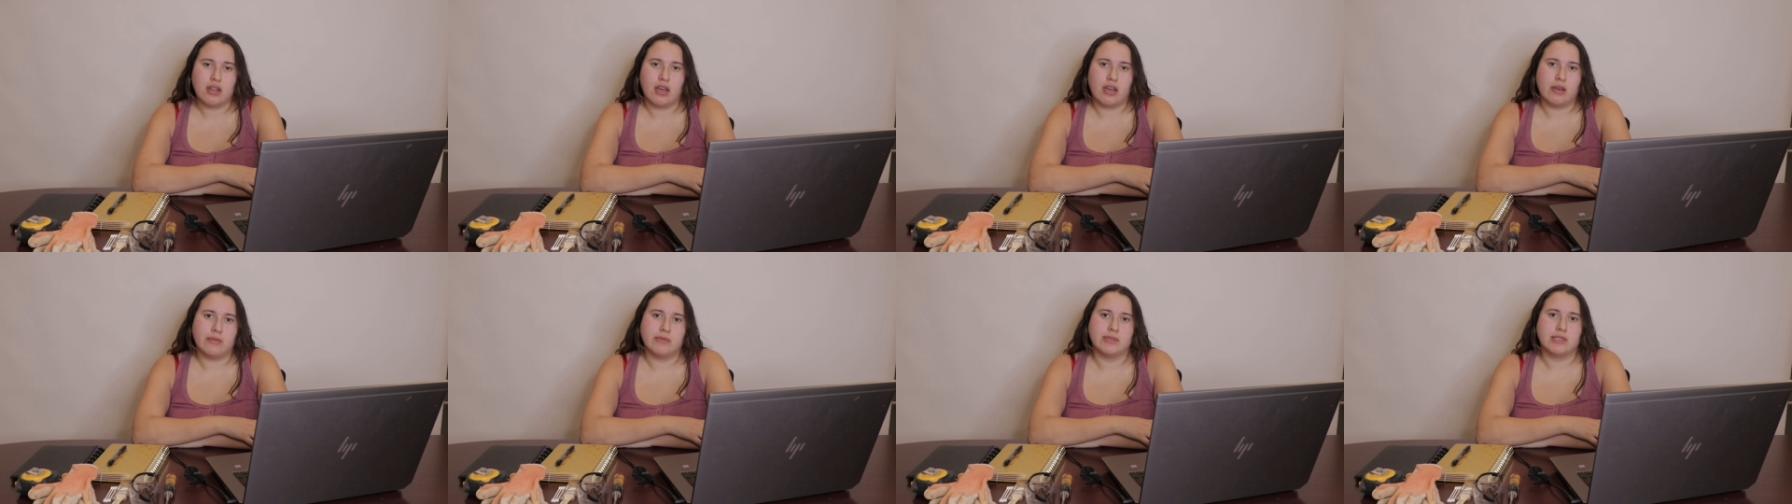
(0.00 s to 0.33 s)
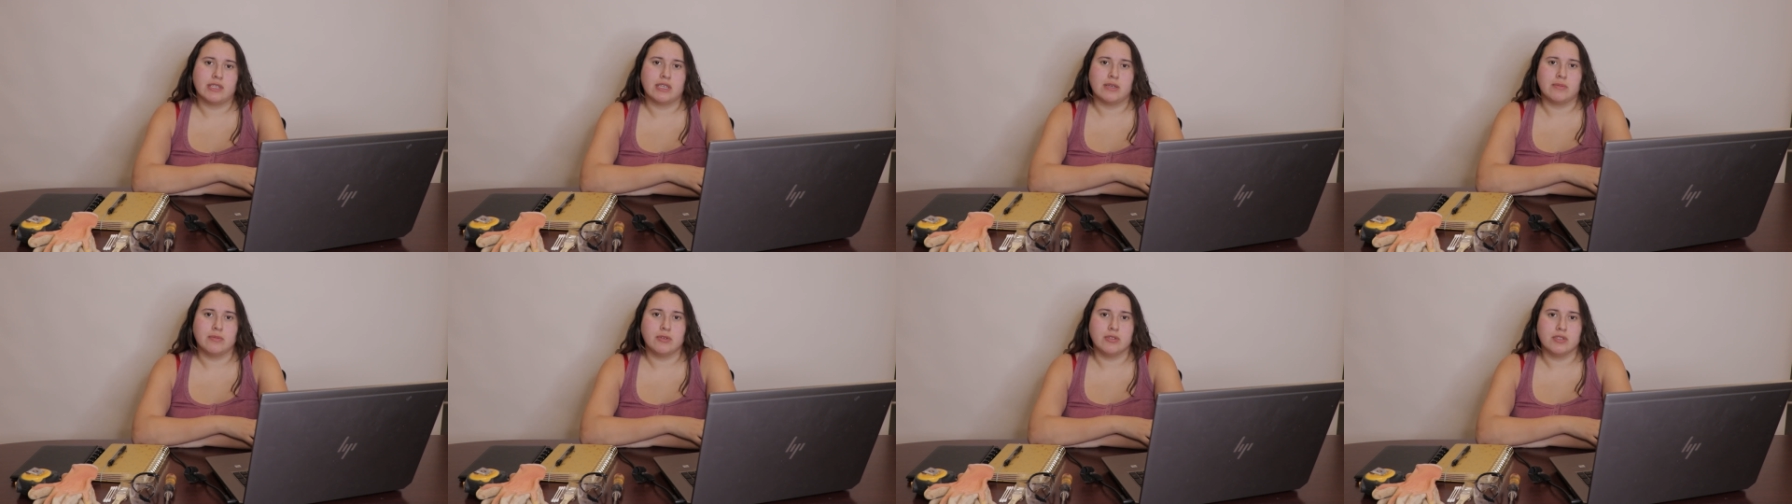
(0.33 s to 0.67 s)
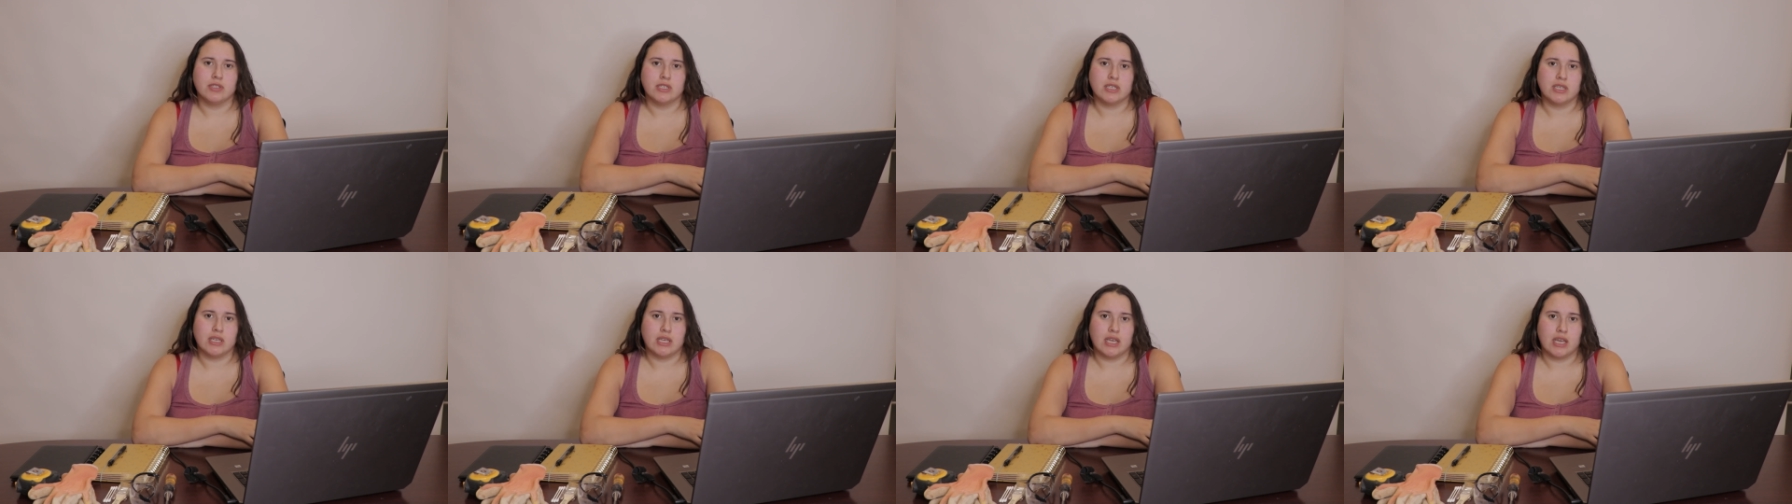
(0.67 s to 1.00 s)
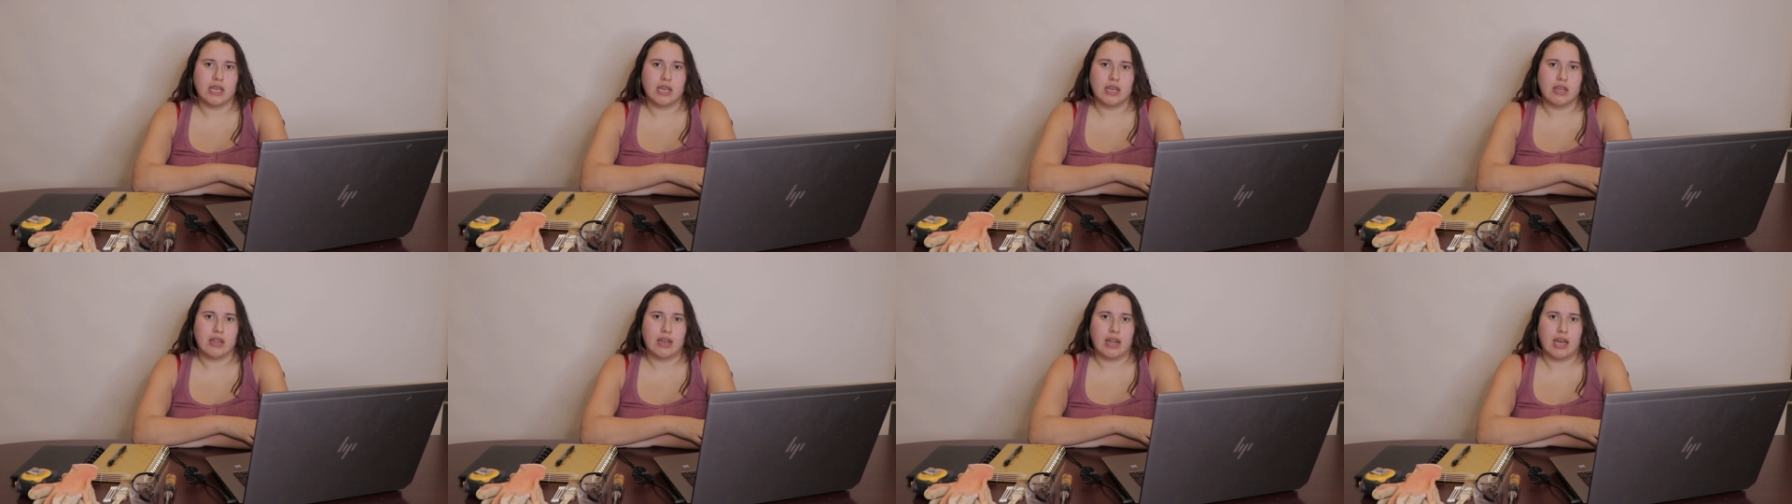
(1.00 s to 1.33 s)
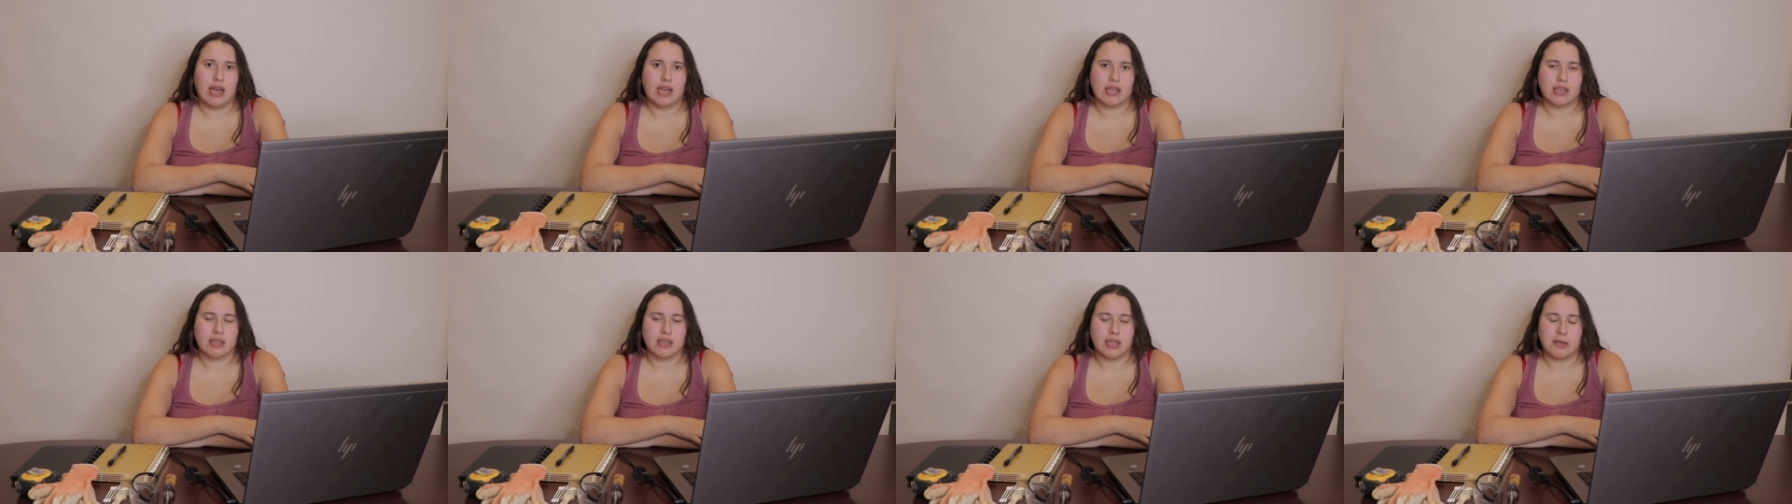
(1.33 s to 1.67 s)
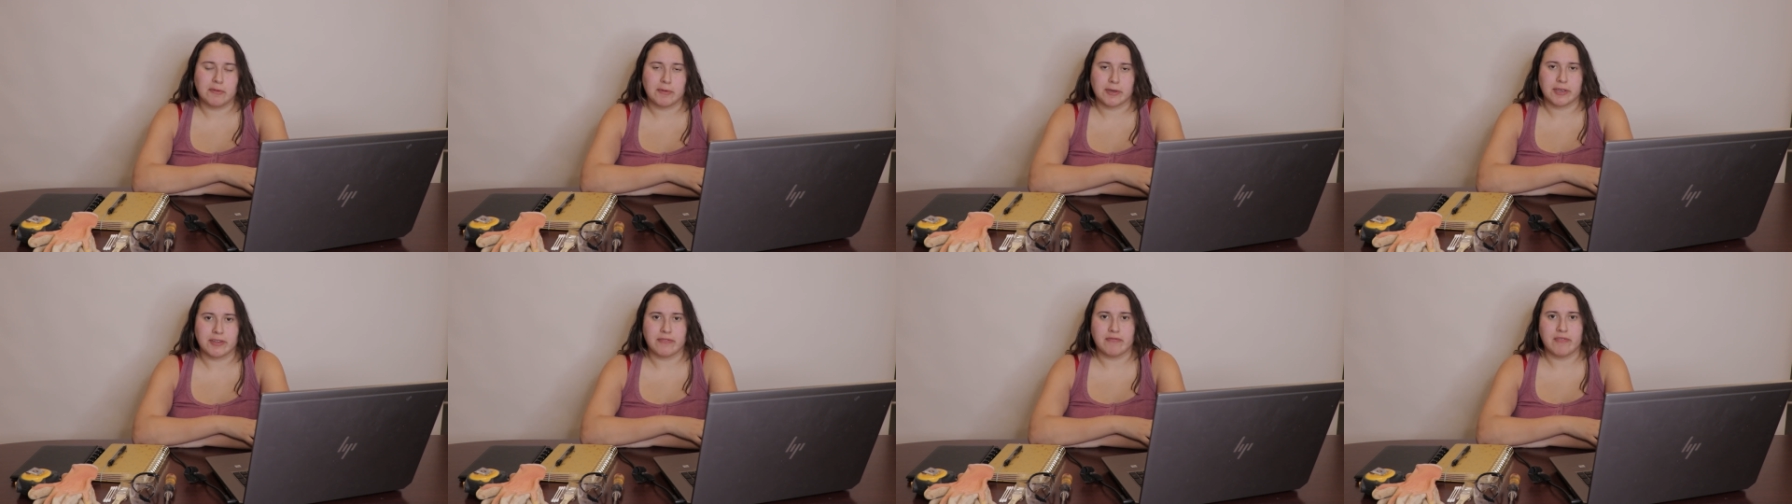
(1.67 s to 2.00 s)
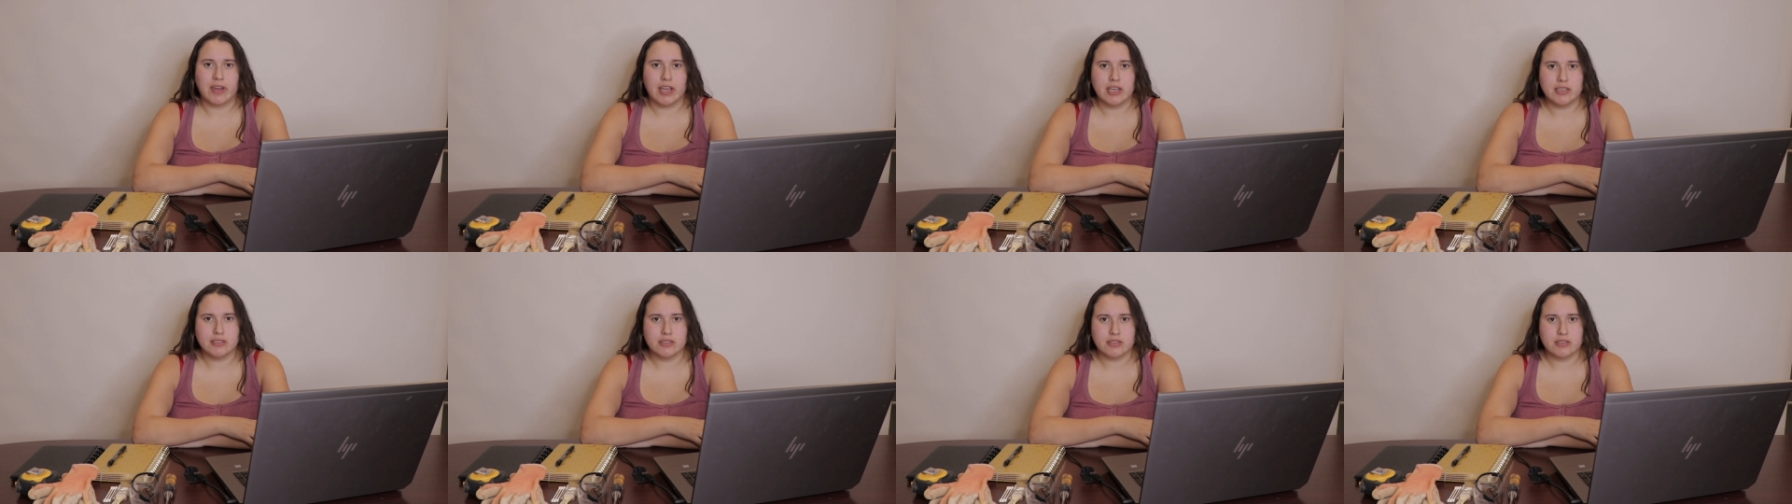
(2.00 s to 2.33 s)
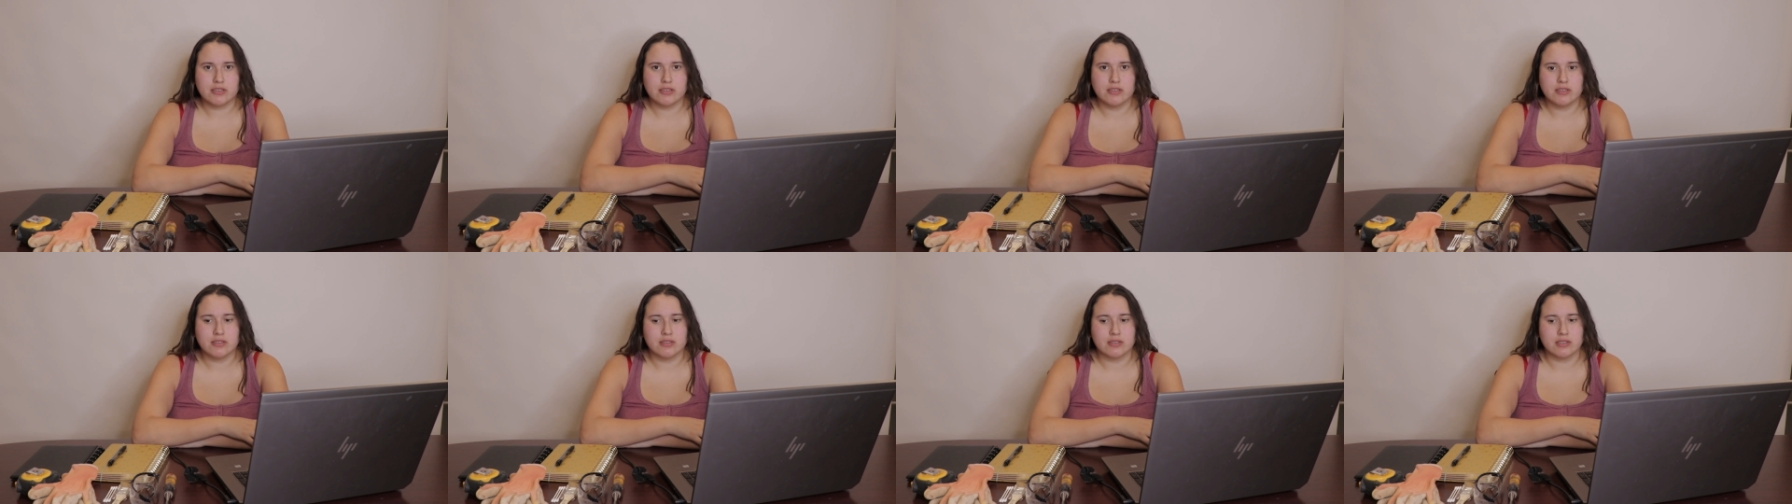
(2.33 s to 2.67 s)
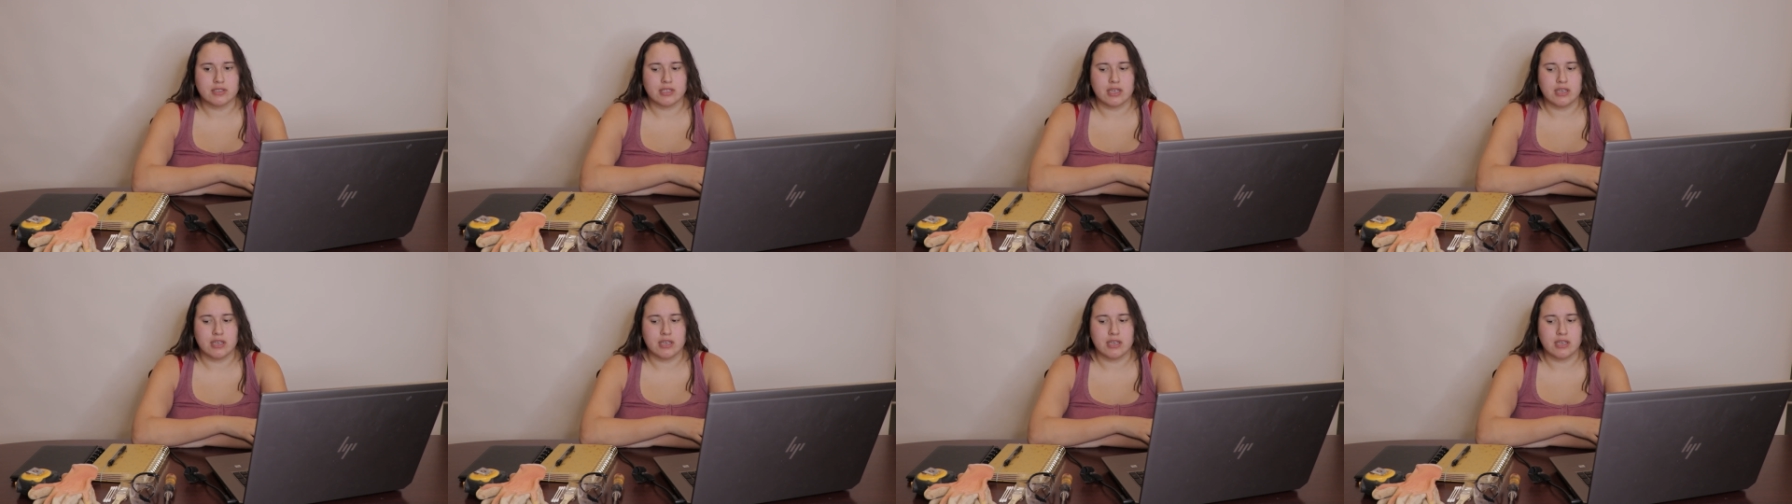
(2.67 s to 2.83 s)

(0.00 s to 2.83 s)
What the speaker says: I was able to get academic advisors